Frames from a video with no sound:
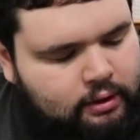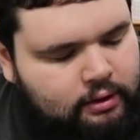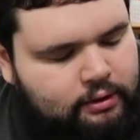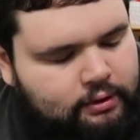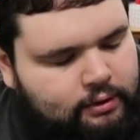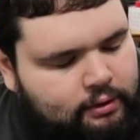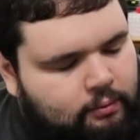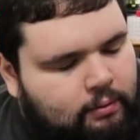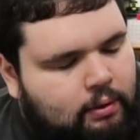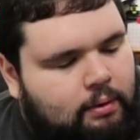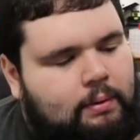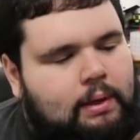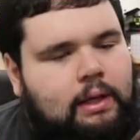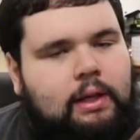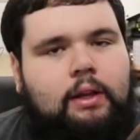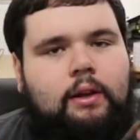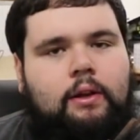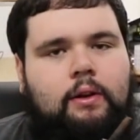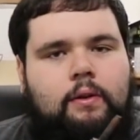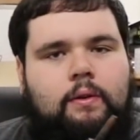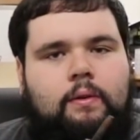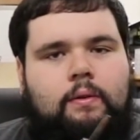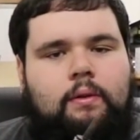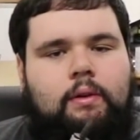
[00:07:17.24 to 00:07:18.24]
So what we
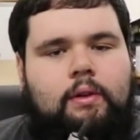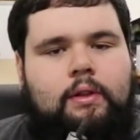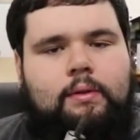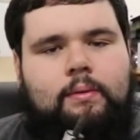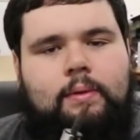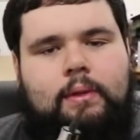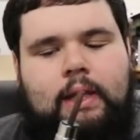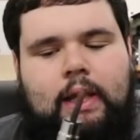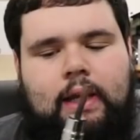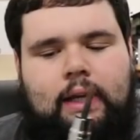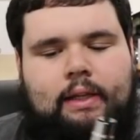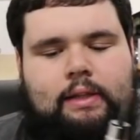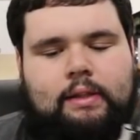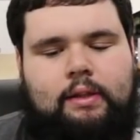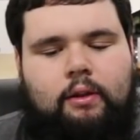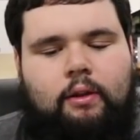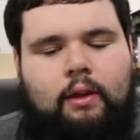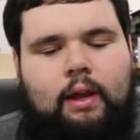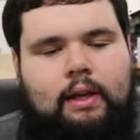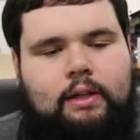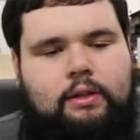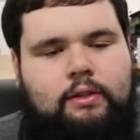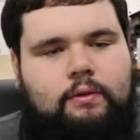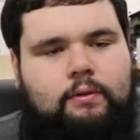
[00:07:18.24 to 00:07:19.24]
do is we take this
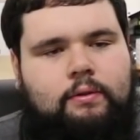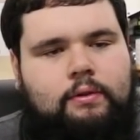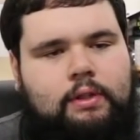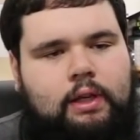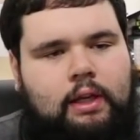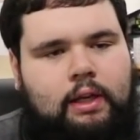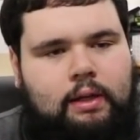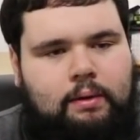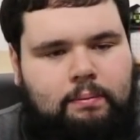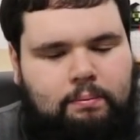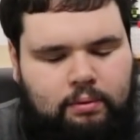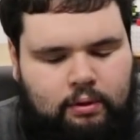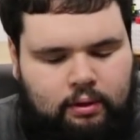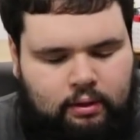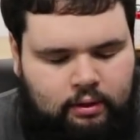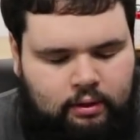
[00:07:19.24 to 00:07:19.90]
electrical tape.